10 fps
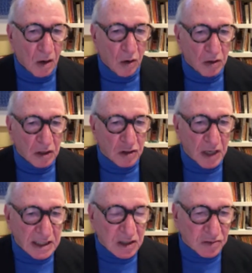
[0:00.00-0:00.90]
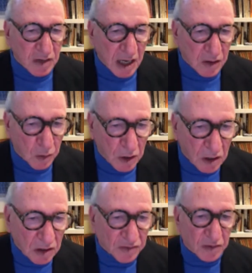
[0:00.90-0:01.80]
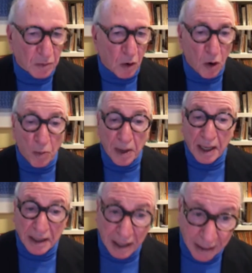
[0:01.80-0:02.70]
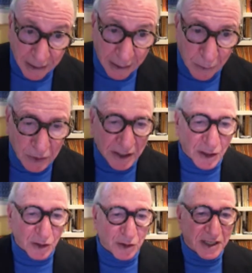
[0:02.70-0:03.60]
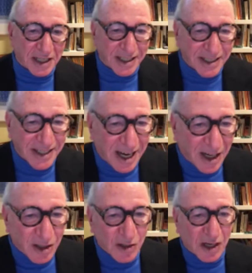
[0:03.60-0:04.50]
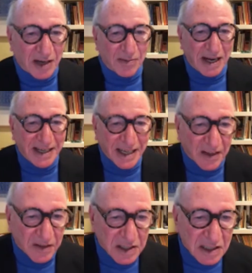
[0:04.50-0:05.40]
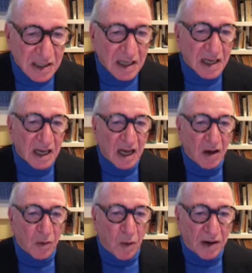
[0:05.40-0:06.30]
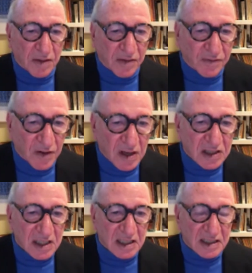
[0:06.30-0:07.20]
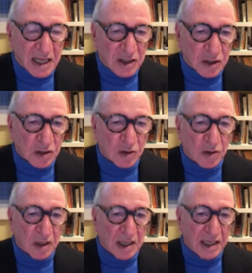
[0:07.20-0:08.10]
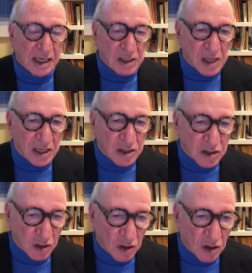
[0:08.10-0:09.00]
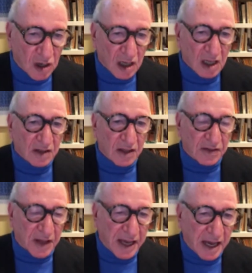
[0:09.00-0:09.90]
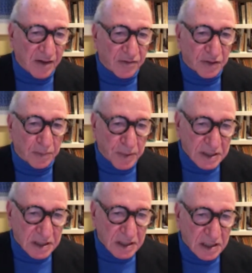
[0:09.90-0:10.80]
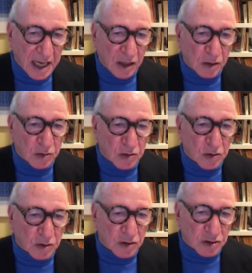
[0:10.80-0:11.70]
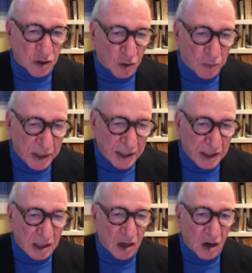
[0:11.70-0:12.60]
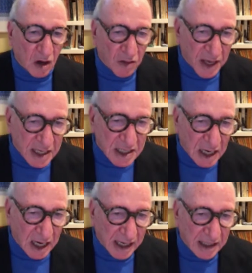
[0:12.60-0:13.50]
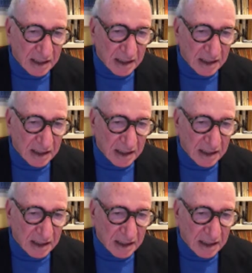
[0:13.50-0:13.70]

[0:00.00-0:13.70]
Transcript: Autocrats around the world, from Orban, and I would include Netanyahu and many others, one of the first things they do is ensure that they have the business tycoons who control media on their side.